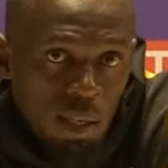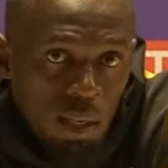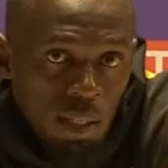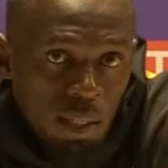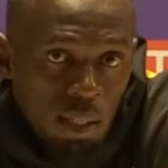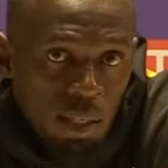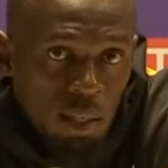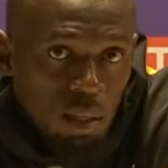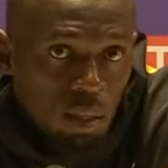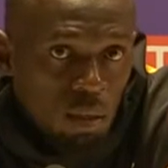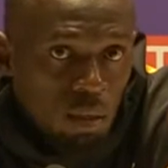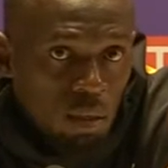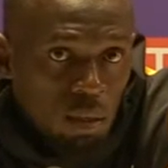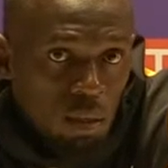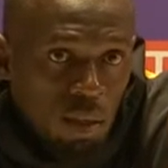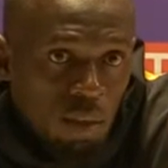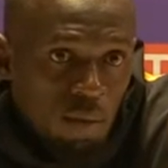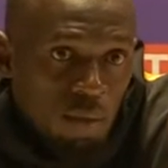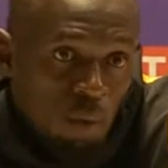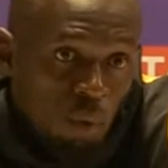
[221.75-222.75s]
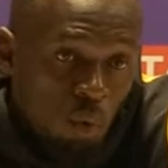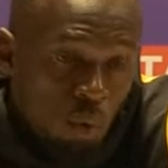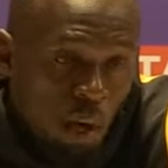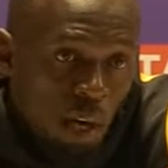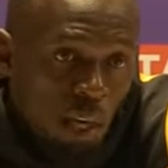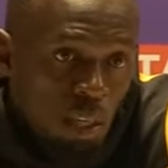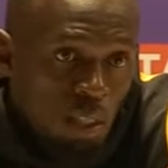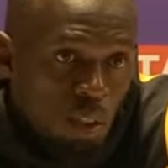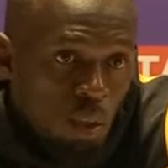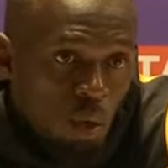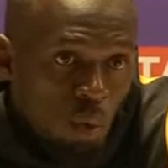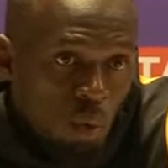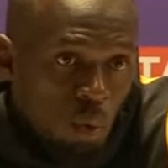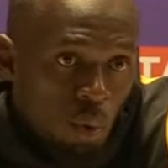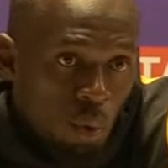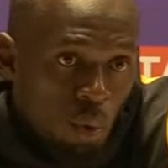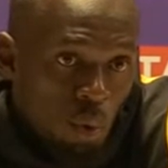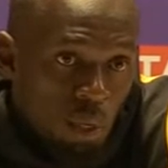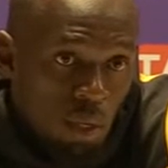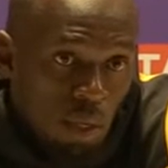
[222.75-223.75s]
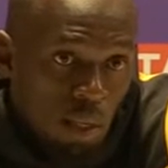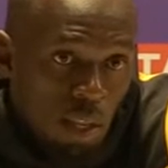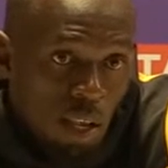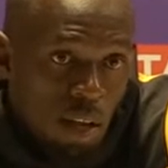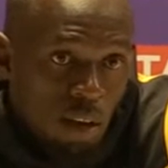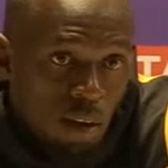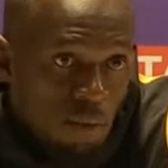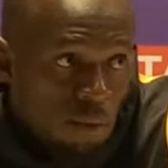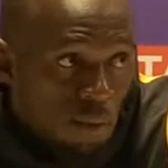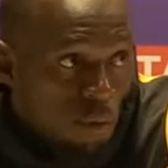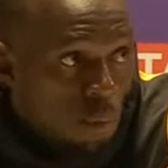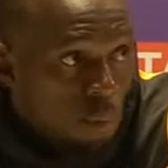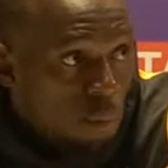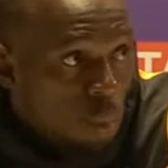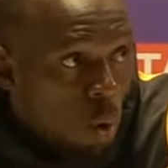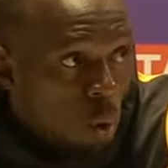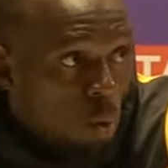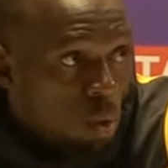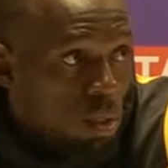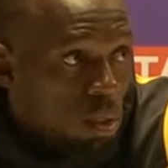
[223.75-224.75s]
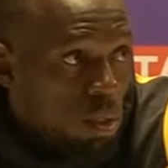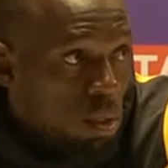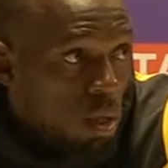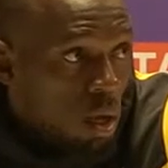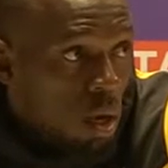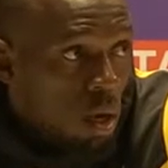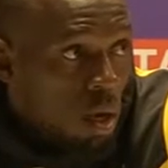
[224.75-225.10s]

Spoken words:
I think, if you guys know, we were there for both